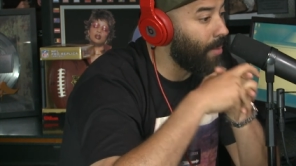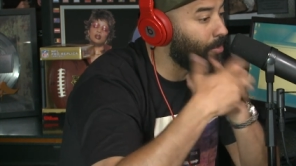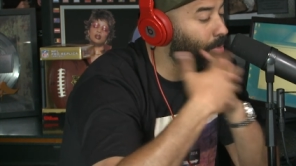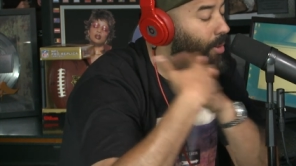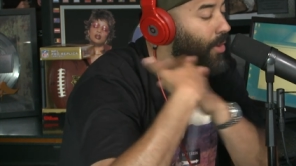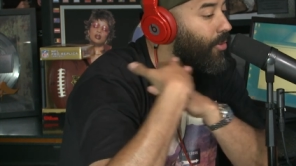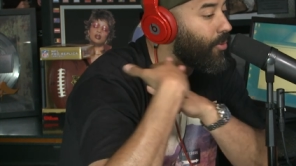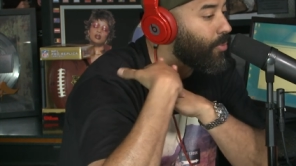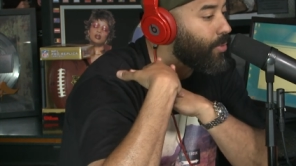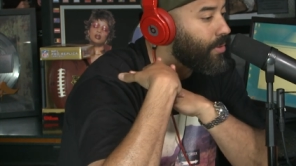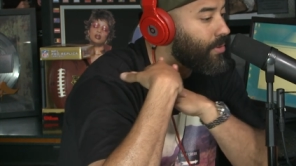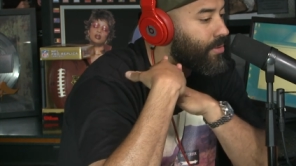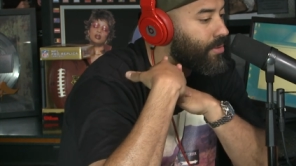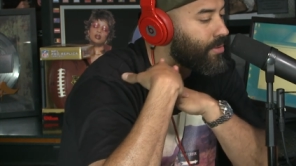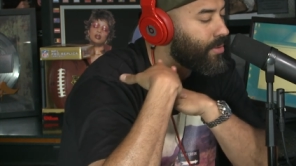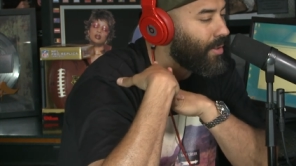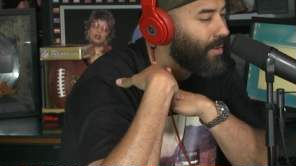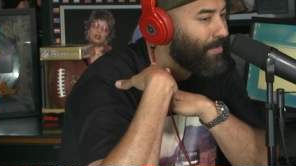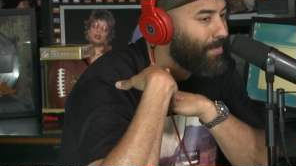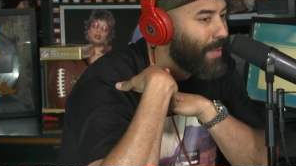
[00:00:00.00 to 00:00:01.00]
brother
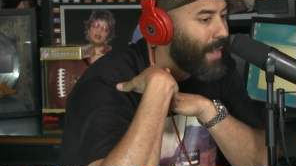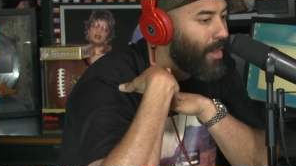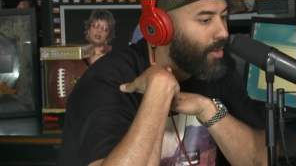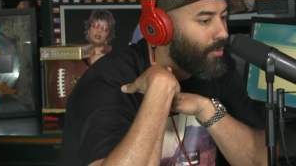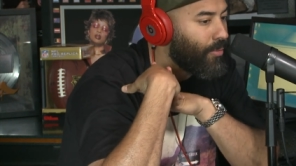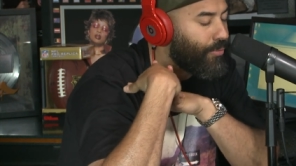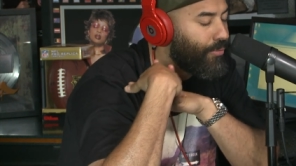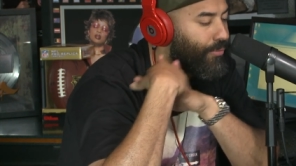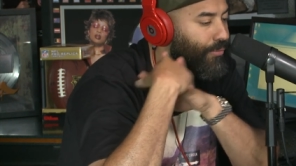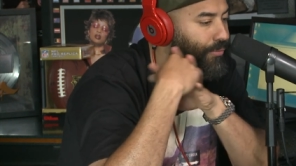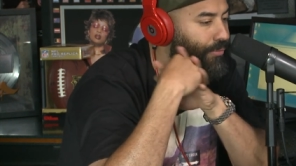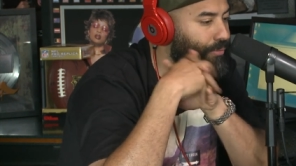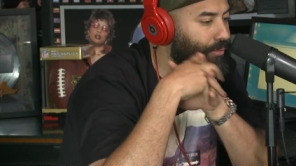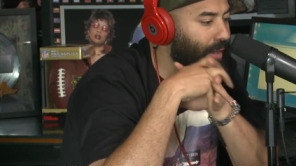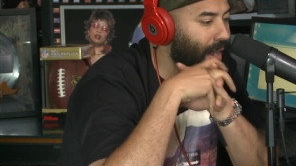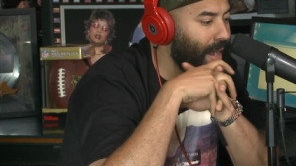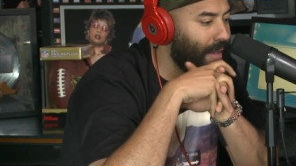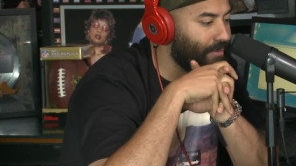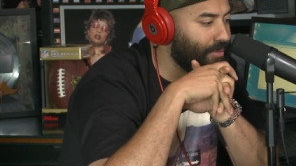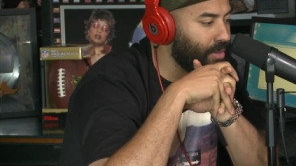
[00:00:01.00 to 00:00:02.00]
was about
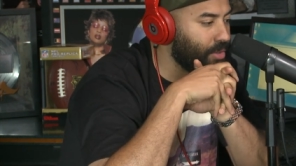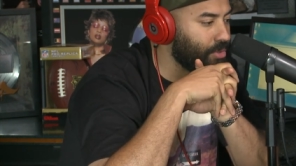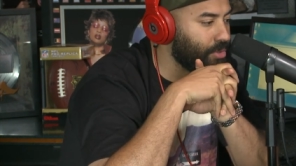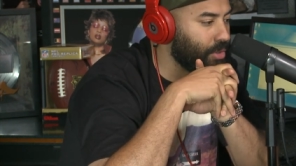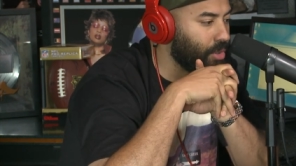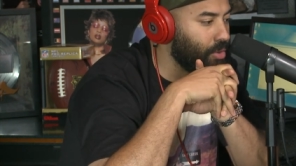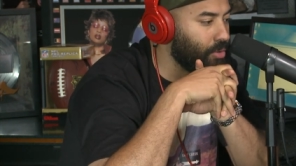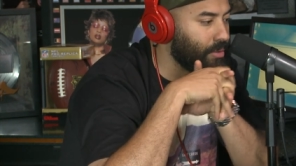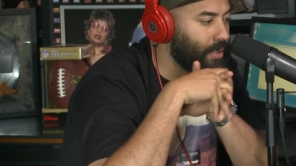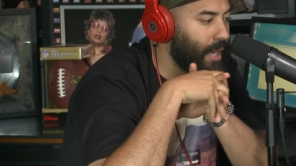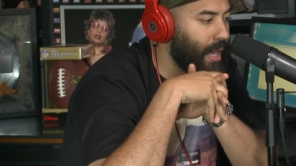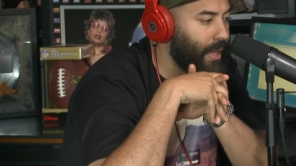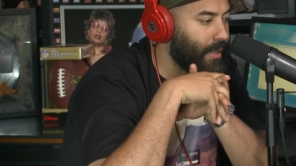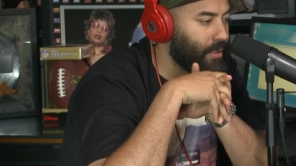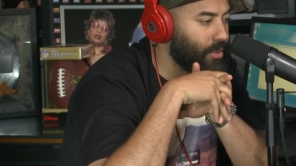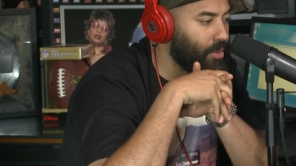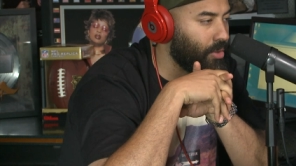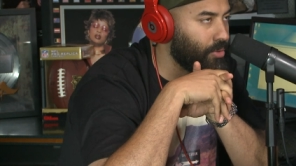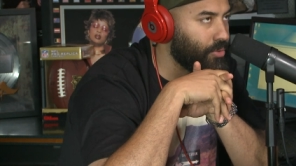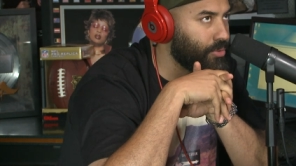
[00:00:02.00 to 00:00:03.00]
five years ago
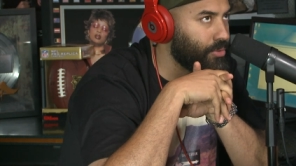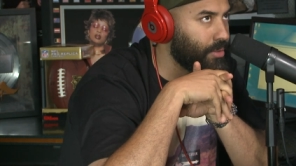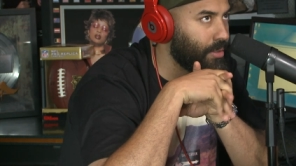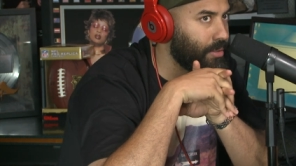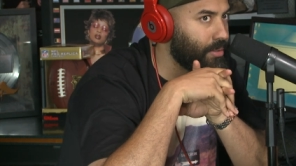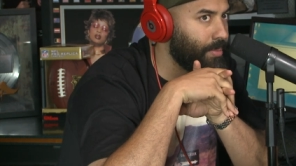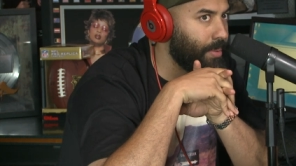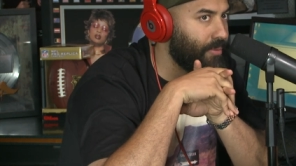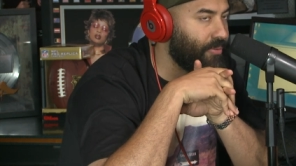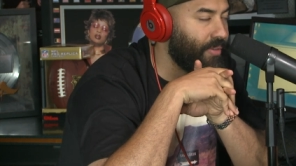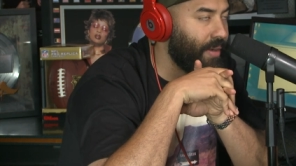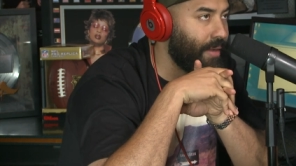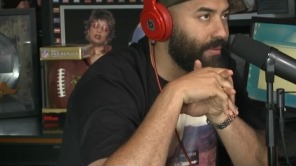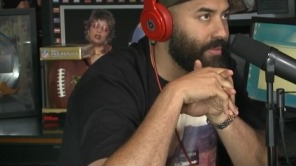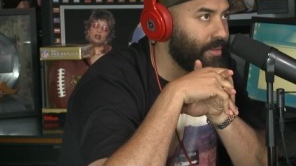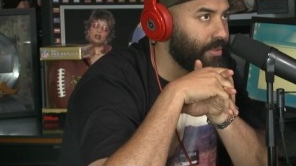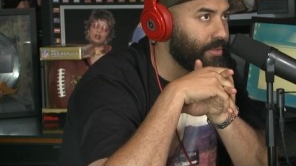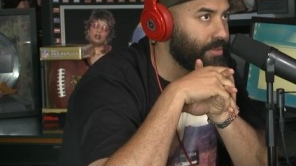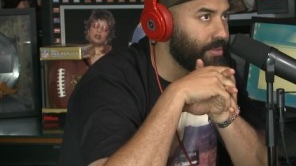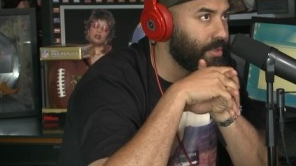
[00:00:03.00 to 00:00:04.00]
diagnosed. Mm. Has it been five
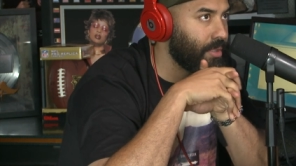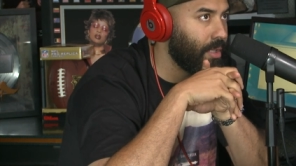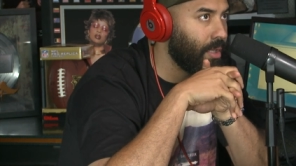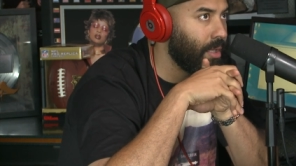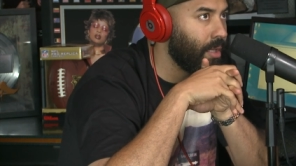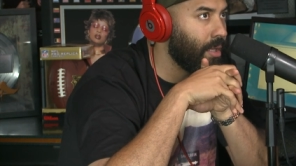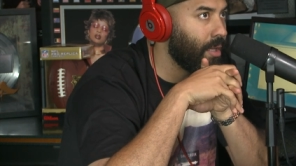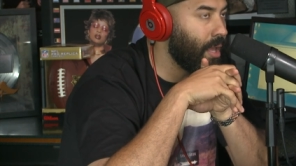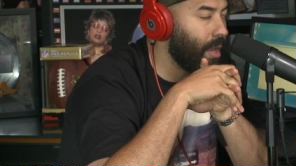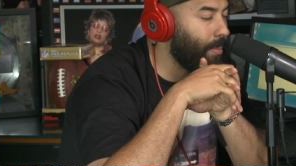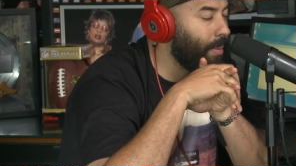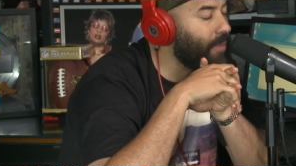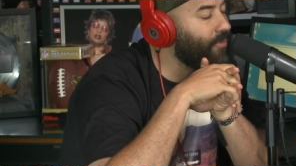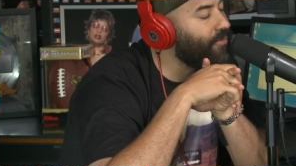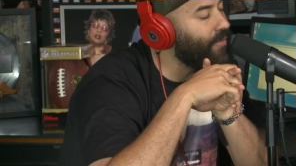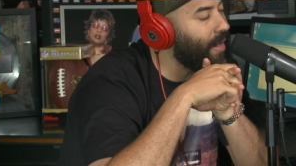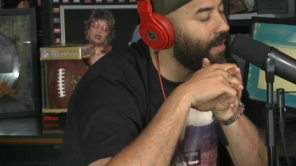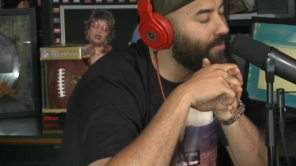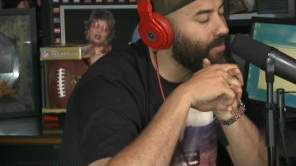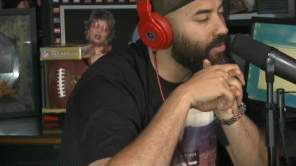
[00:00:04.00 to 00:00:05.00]
years? Yeah, about
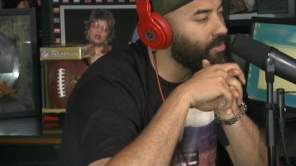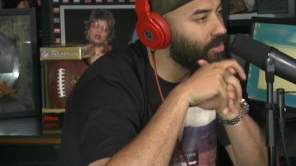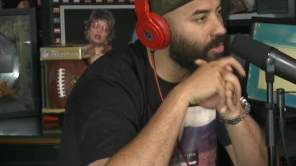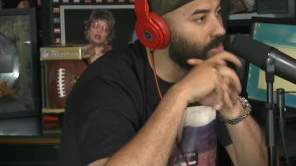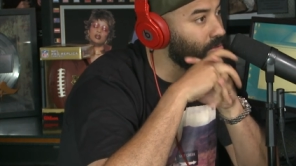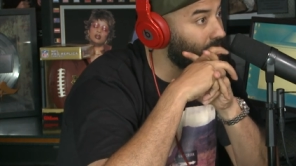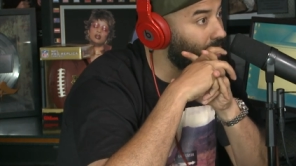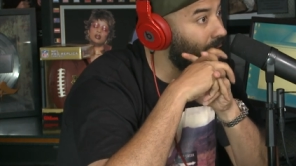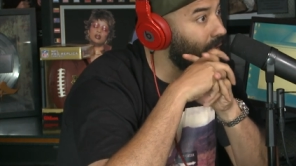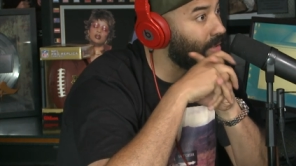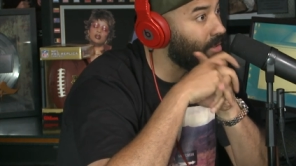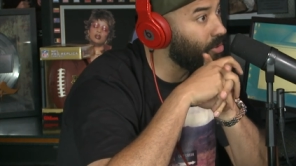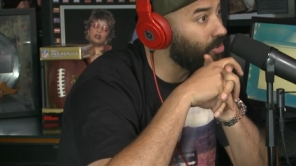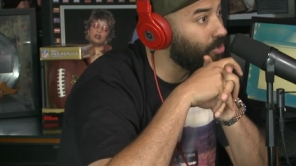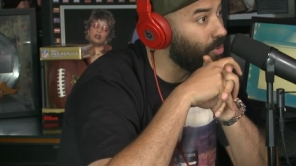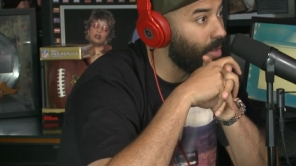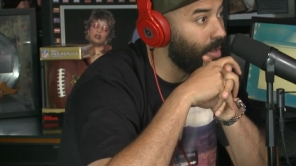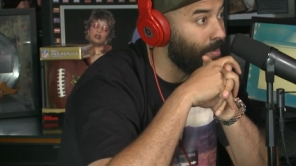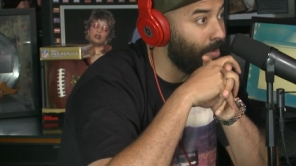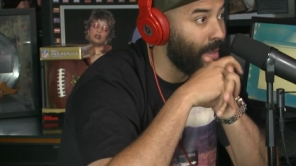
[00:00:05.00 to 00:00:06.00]
five years ago diagnosed
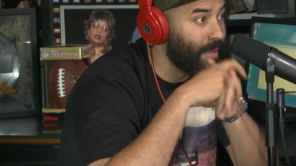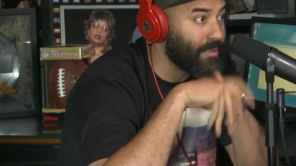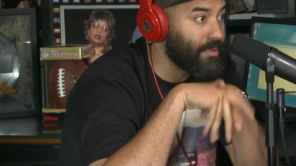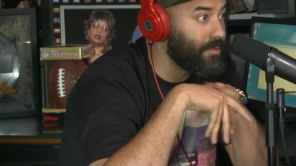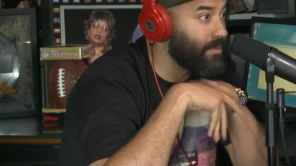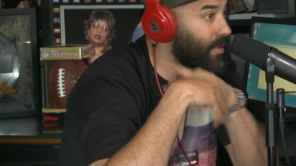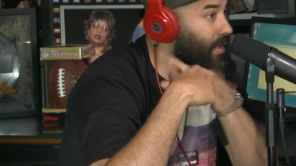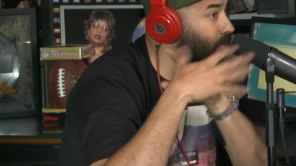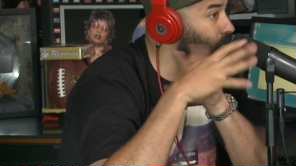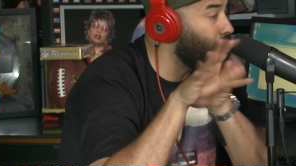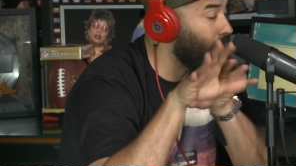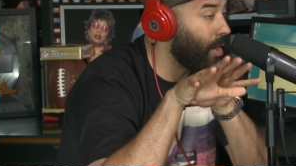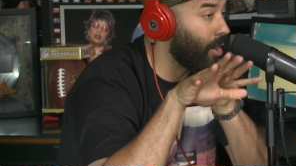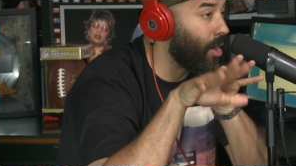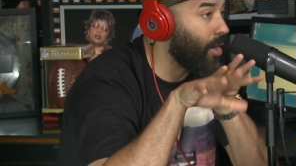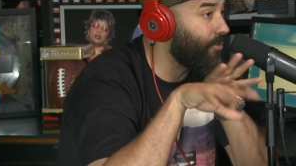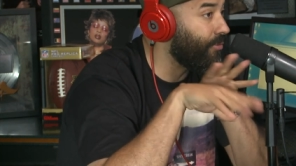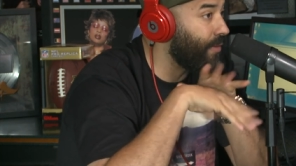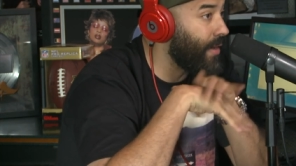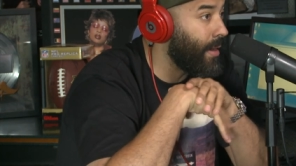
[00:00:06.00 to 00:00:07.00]
with MS. Mm -hmm. Didn't run in
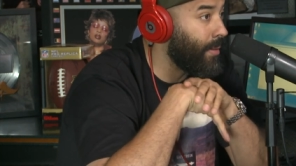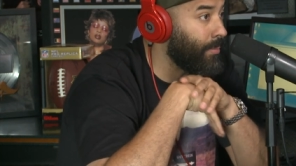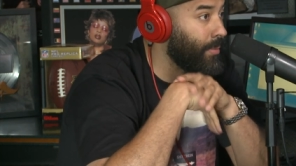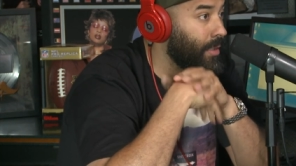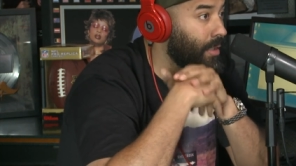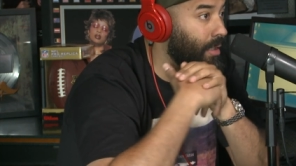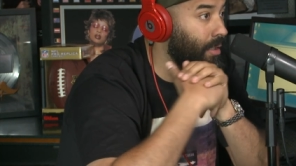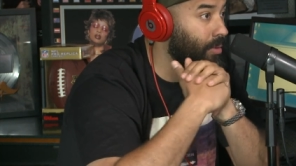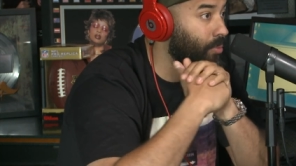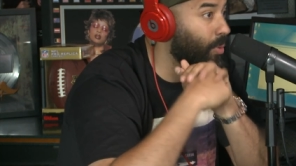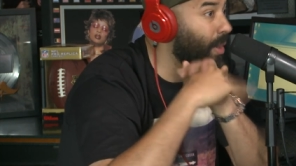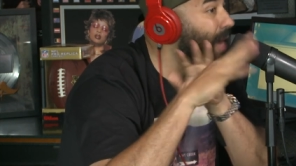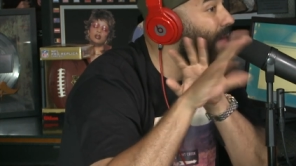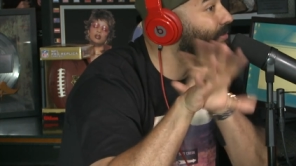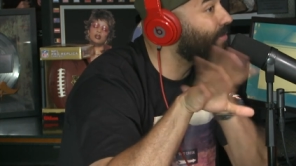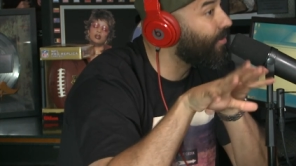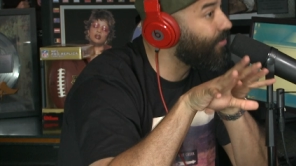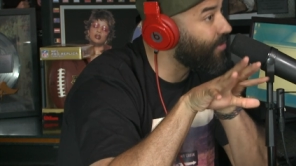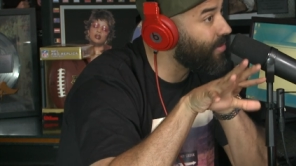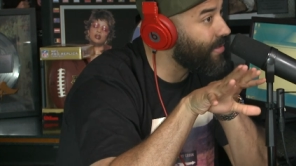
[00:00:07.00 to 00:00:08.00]
our family. We have
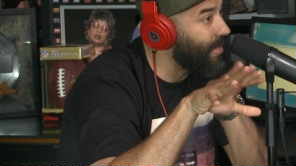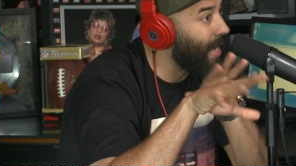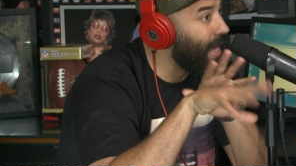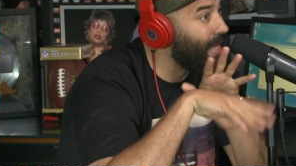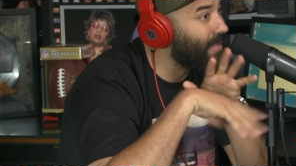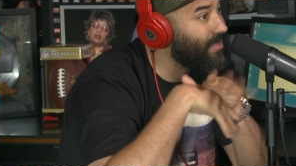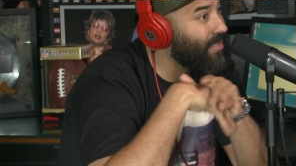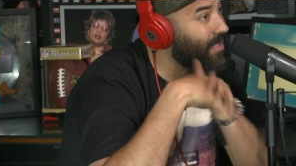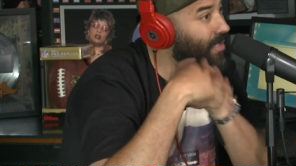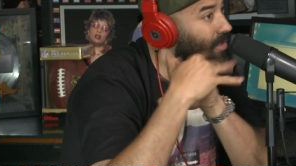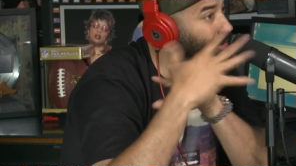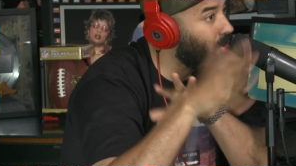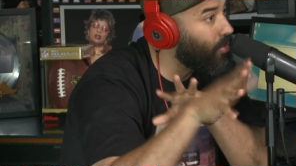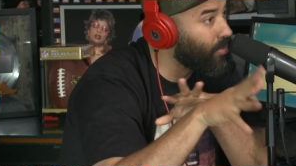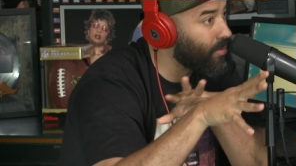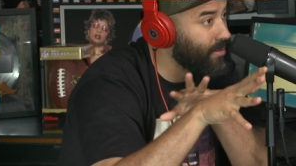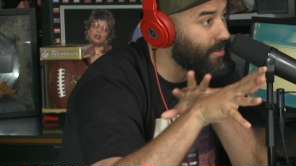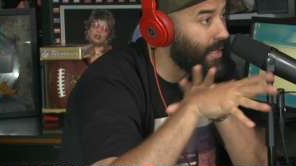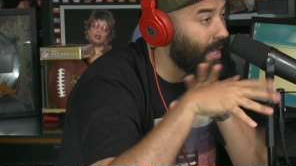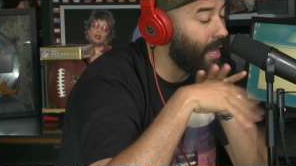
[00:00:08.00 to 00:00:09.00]
different dads. He didn't know
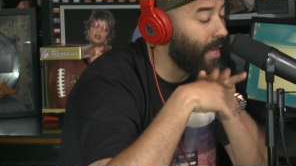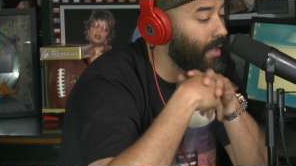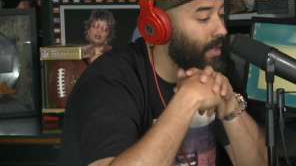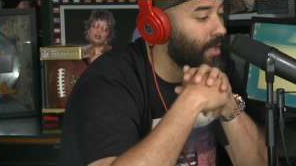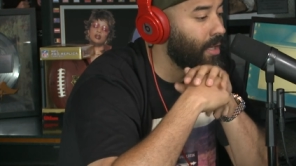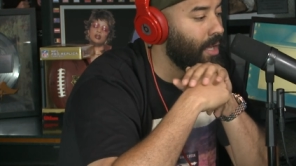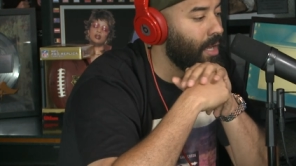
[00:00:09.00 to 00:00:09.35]
his dad.